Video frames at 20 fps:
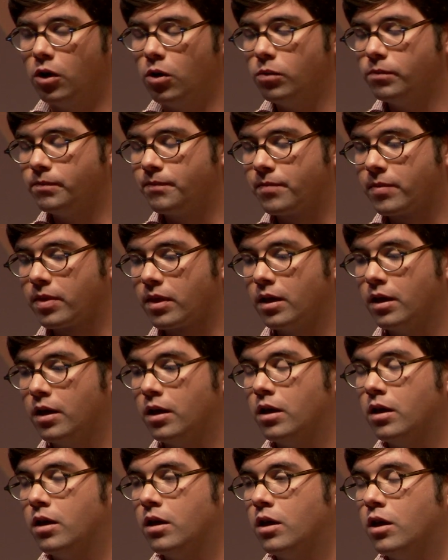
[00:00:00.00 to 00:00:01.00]
So
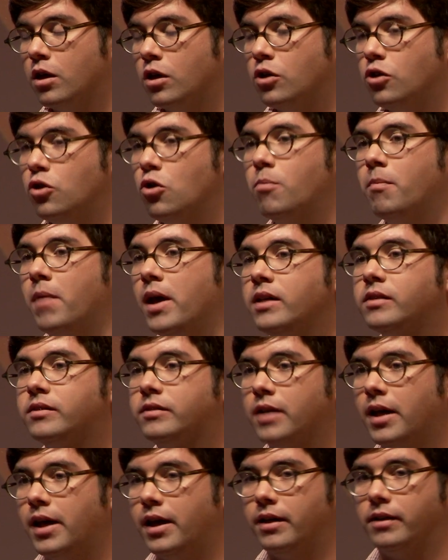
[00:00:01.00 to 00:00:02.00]
you
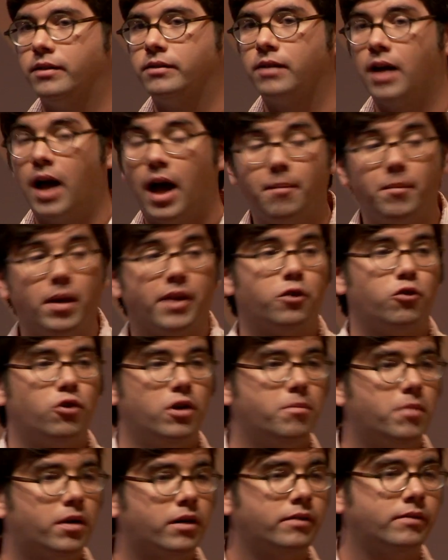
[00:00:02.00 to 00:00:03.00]
may say I'm
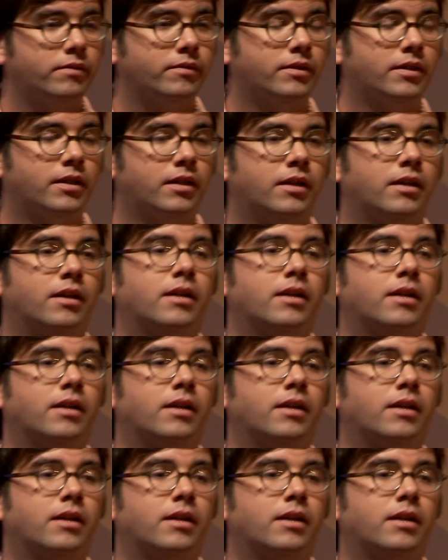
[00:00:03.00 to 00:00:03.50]
a dreamer,